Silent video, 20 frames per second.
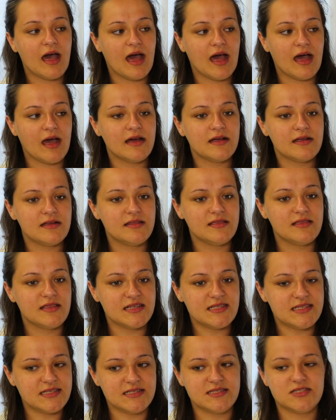And
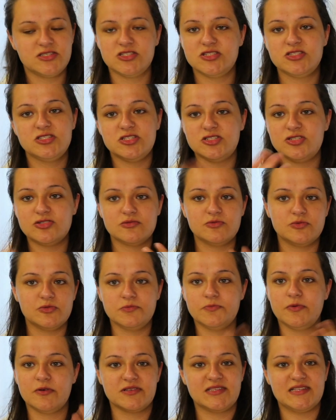this is just your
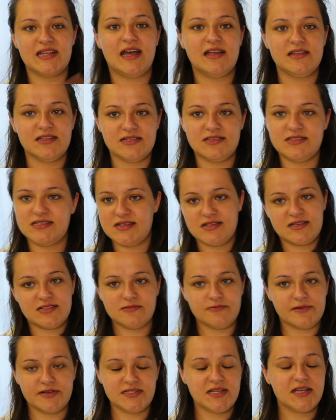normal book standard
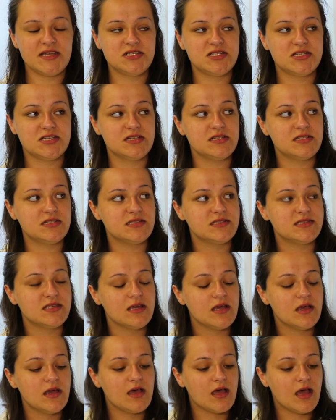6 rotations
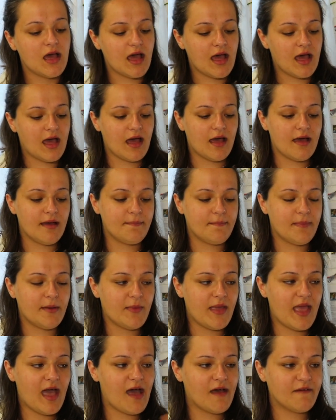that
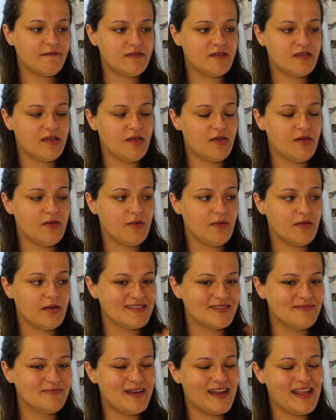we have to
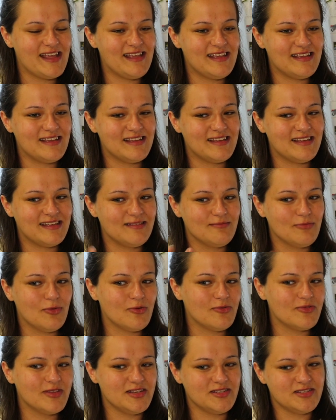complete in
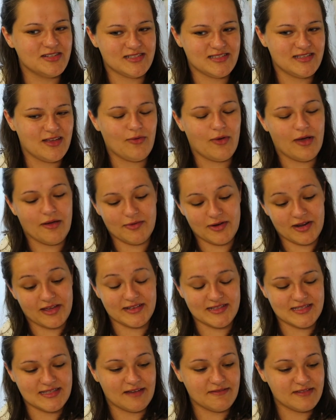more than just, oh, I want to
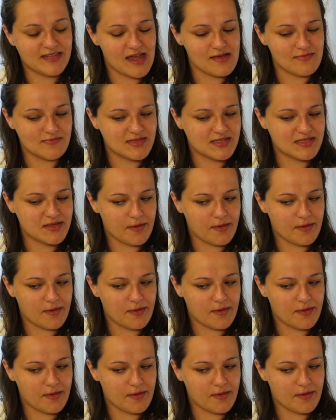go to South Thames.